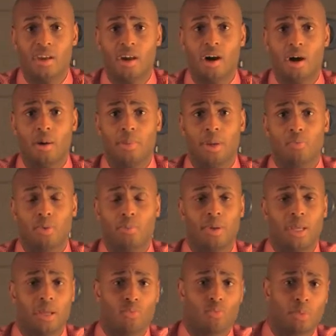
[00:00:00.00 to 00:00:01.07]

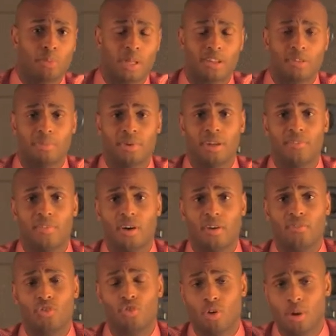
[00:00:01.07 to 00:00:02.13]
in replacement
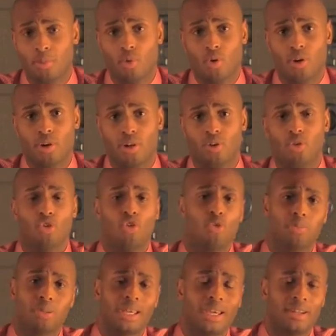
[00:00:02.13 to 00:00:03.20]
of Jordan Morgan,
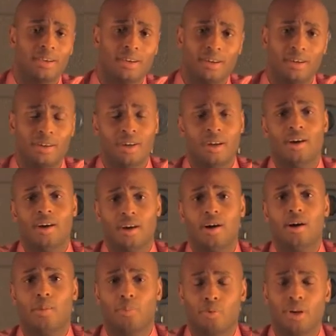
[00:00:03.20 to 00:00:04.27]
who played
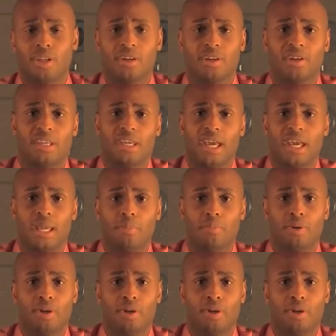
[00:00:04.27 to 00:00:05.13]
a pretty good game.